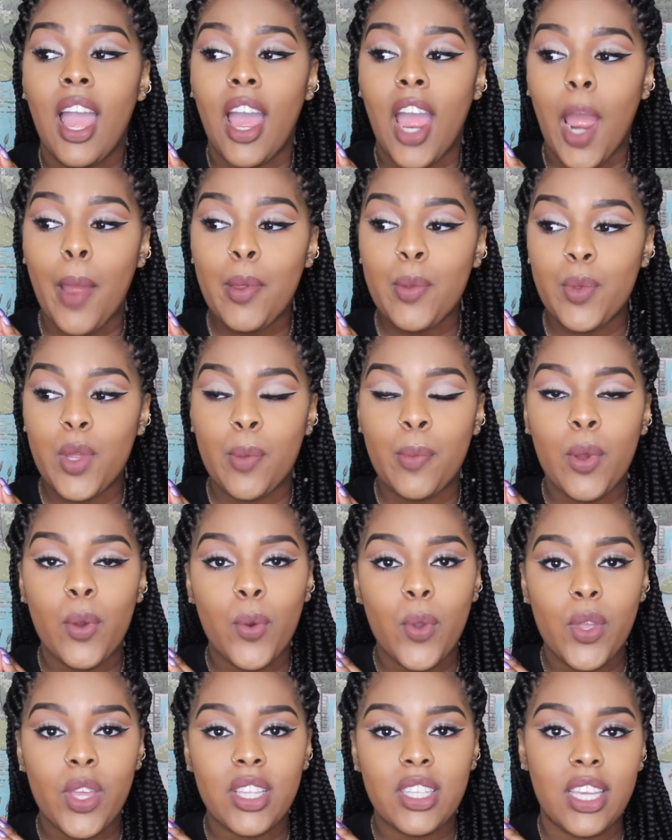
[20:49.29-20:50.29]
I remember in my
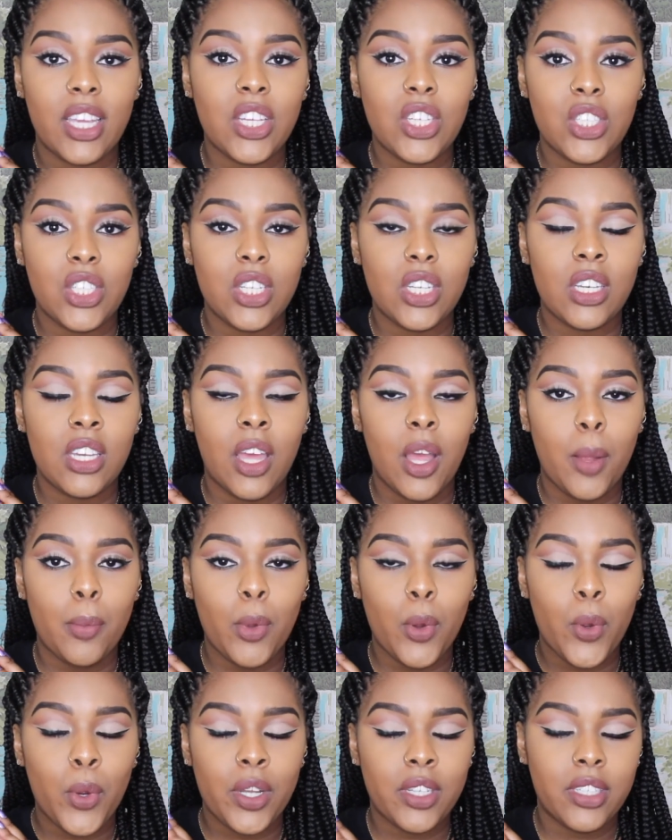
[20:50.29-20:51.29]

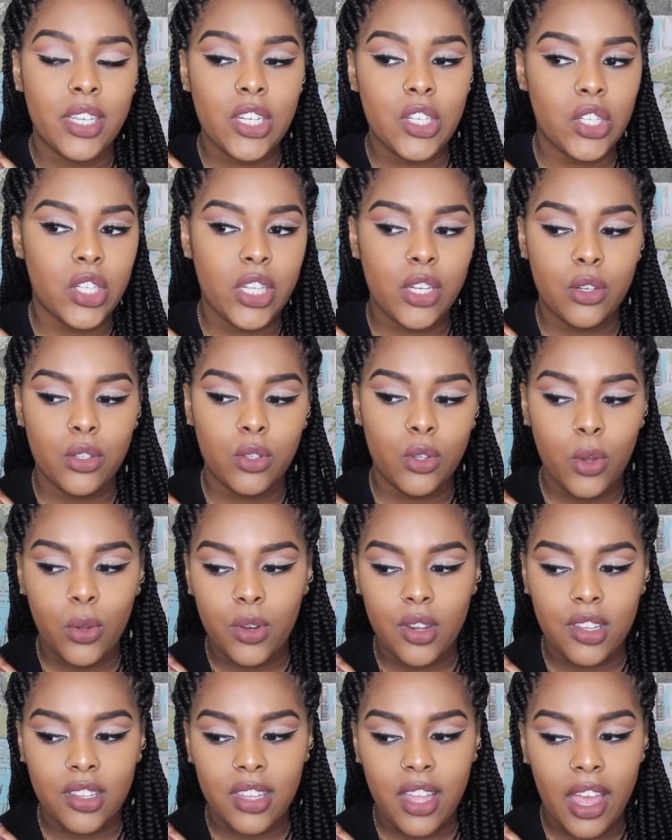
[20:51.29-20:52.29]
orientation leader told
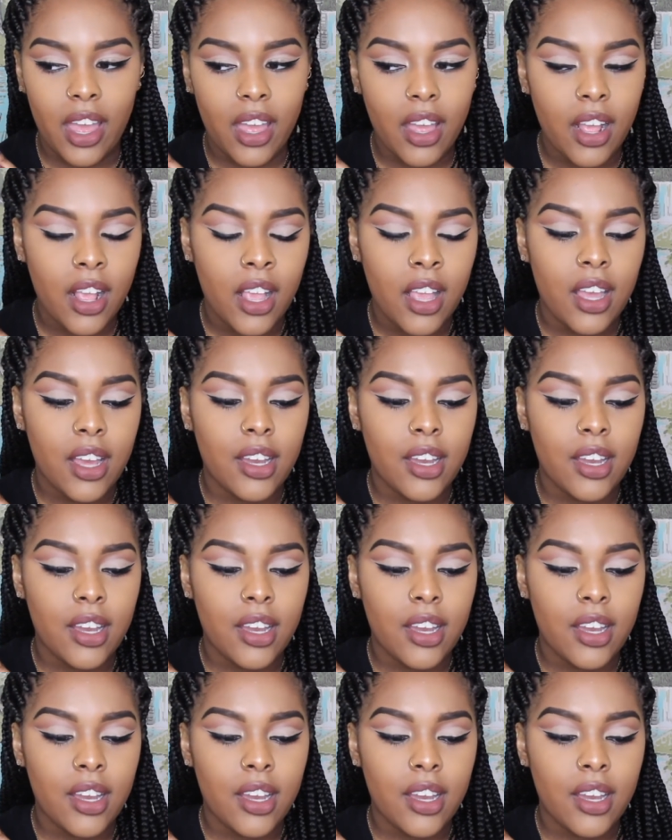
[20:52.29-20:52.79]
us that,